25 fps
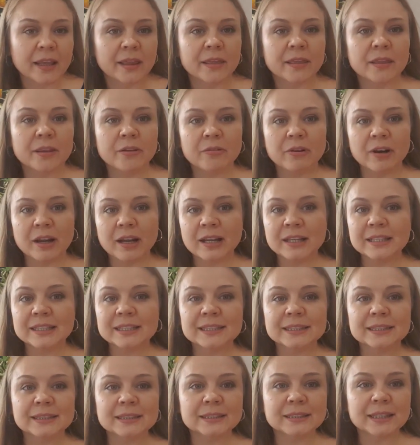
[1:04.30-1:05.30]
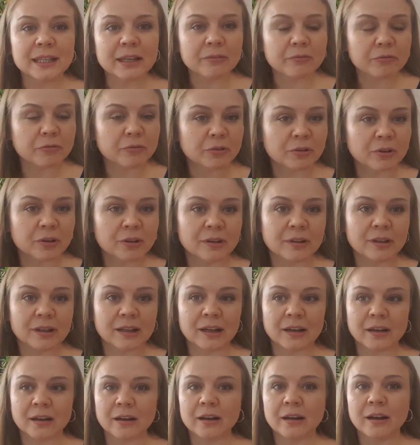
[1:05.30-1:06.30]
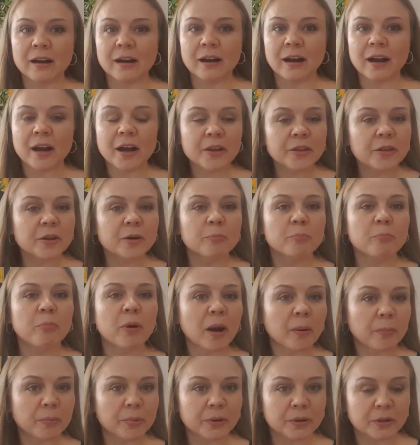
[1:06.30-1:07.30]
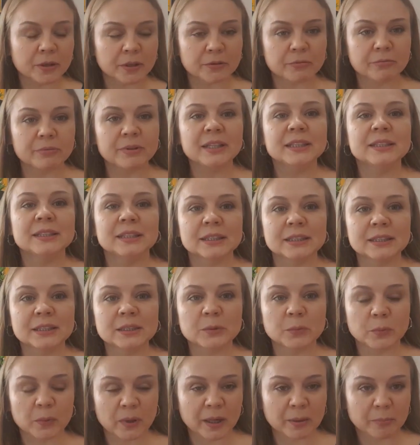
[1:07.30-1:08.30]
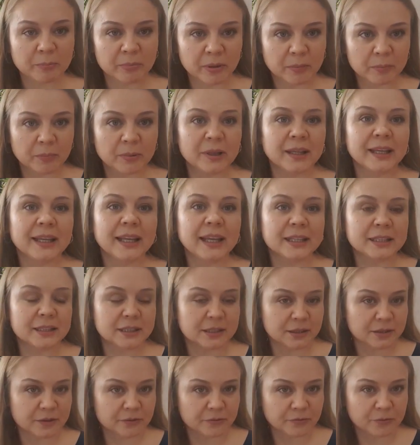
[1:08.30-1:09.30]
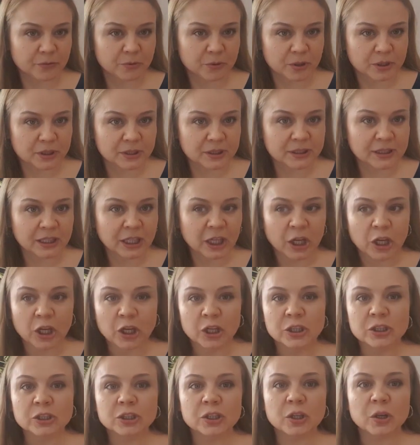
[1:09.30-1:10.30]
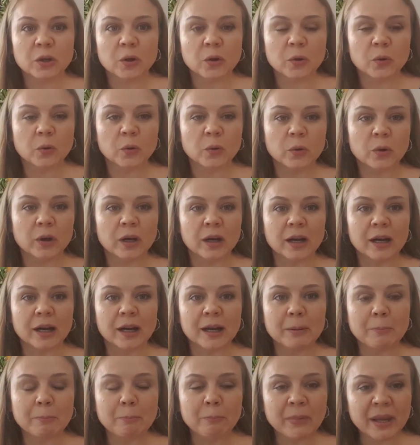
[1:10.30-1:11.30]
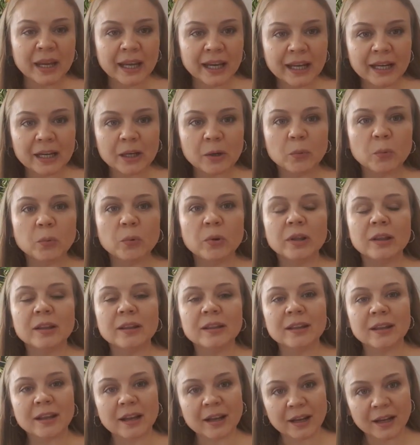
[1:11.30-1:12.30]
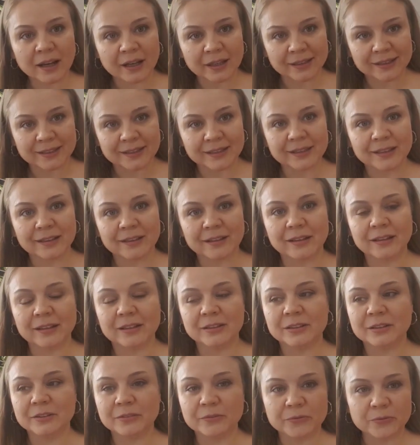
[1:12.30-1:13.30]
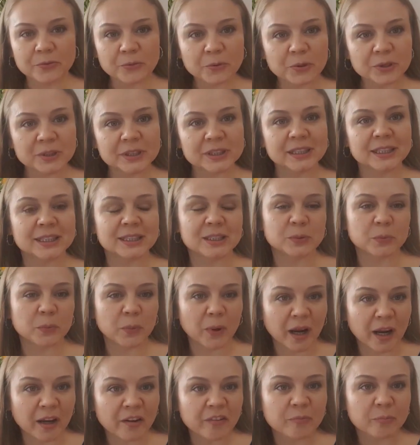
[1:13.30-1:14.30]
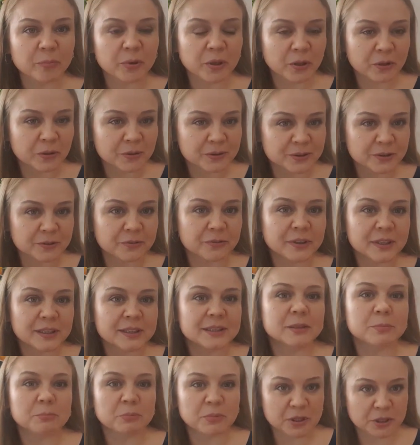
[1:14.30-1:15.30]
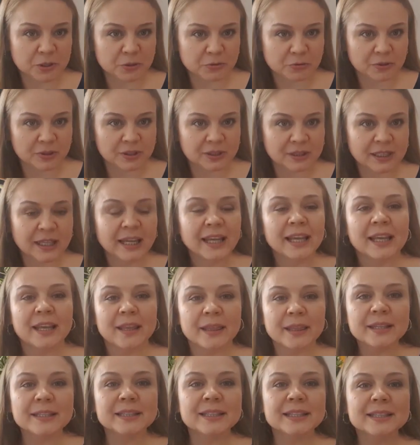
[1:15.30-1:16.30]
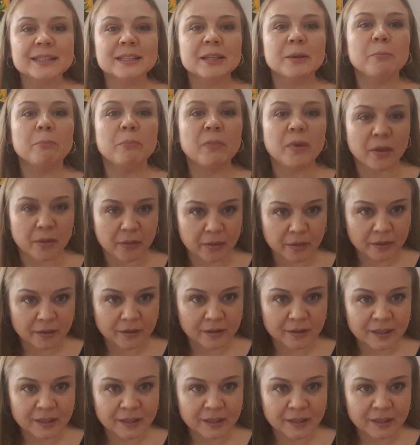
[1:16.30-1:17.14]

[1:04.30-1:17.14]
There are several uh, other popular reasons why people are getting divorced. So a uh, man will not divorce his wife because of his mistress. This is a myth.